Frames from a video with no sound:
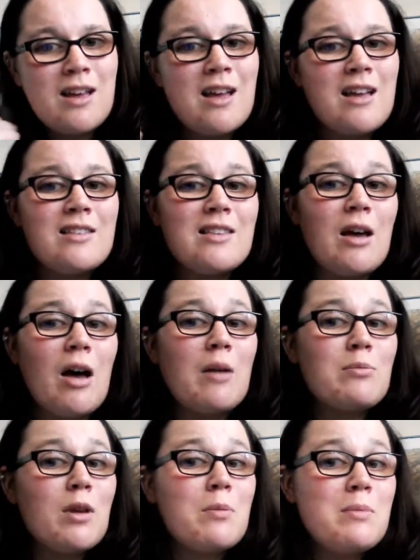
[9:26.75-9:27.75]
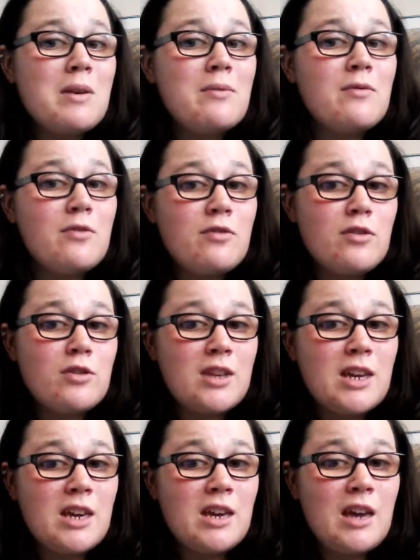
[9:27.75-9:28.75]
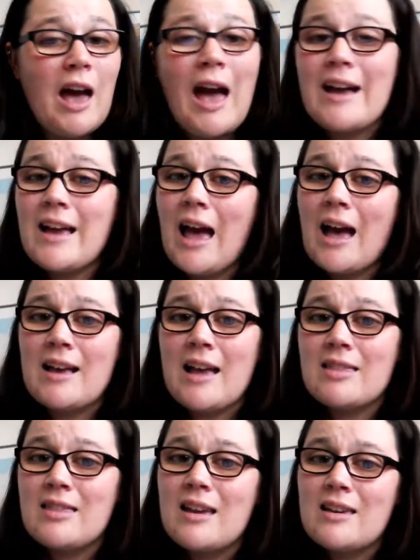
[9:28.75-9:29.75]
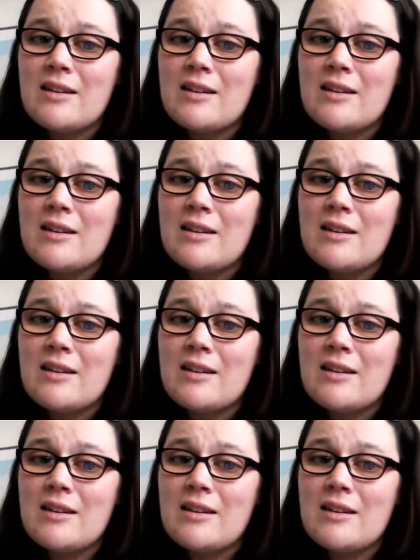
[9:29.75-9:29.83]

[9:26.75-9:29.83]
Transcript: Now, I'm not being funny. I get, I get that you're